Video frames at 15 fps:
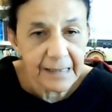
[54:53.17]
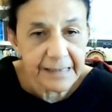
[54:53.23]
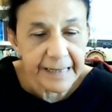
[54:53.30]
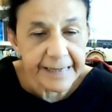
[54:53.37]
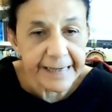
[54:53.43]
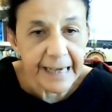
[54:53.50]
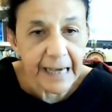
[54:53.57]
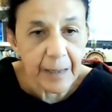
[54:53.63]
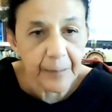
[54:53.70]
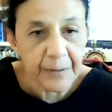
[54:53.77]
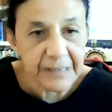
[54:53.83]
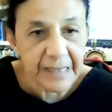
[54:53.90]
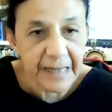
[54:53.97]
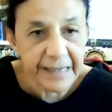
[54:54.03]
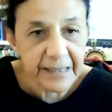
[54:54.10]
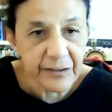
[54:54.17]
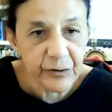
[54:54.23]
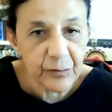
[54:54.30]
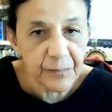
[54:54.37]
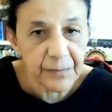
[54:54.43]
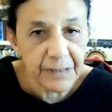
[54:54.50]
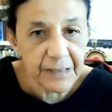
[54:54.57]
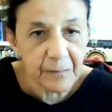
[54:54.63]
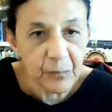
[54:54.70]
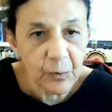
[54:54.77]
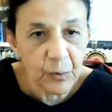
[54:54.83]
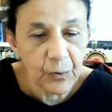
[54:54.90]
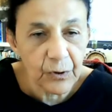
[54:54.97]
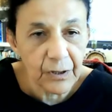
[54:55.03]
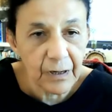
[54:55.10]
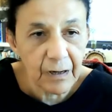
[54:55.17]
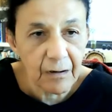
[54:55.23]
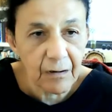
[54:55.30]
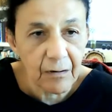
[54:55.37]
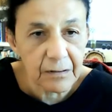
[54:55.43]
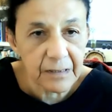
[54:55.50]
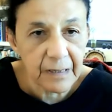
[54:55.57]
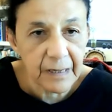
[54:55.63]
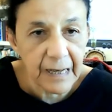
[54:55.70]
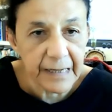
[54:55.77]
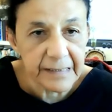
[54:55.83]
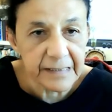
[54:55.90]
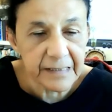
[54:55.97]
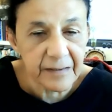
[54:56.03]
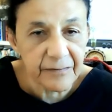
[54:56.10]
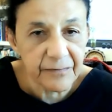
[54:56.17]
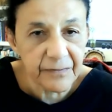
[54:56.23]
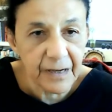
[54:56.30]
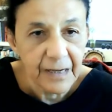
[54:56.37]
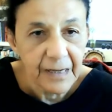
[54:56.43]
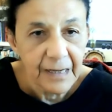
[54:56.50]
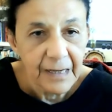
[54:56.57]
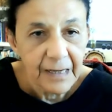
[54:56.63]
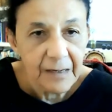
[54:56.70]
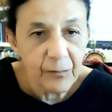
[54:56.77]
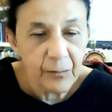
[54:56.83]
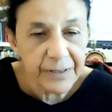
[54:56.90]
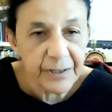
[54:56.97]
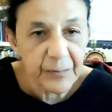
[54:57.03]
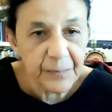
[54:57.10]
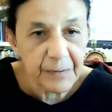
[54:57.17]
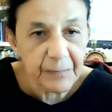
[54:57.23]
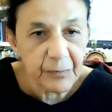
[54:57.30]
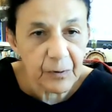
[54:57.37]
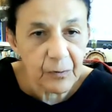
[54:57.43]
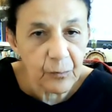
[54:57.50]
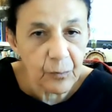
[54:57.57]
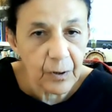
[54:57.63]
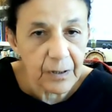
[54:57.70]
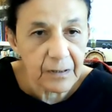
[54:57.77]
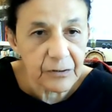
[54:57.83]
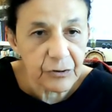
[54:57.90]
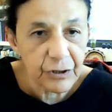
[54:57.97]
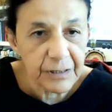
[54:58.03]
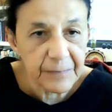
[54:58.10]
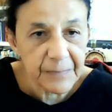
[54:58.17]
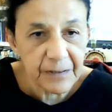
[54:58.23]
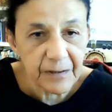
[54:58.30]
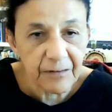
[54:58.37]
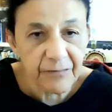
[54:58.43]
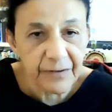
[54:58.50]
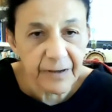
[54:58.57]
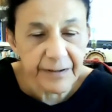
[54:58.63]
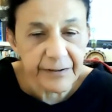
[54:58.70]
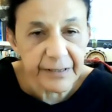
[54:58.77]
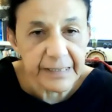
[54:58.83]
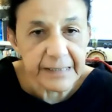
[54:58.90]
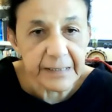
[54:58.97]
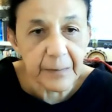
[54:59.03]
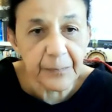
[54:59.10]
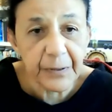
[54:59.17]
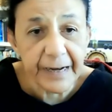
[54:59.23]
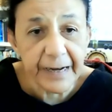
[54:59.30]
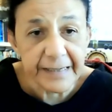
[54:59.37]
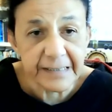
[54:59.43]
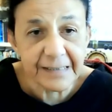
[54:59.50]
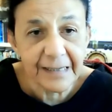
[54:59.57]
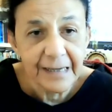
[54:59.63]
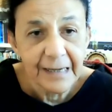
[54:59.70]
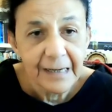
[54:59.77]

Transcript: the gap is likely to be more along the lines of whether people who are on treatment are virally suppressed.